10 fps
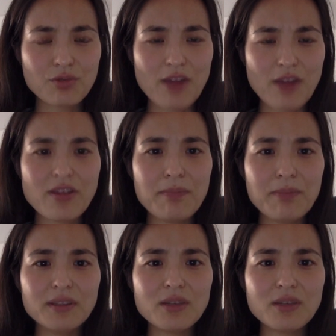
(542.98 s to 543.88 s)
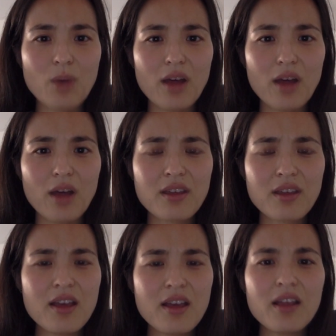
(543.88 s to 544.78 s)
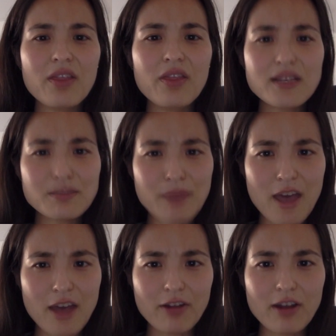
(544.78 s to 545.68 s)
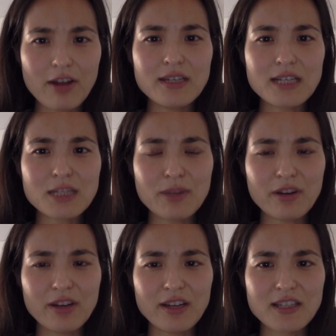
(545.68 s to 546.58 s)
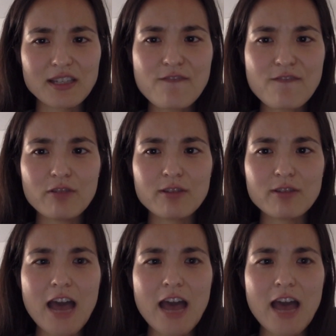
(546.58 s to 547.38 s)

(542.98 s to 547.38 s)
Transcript: rather than building wealth. This background and experience influence how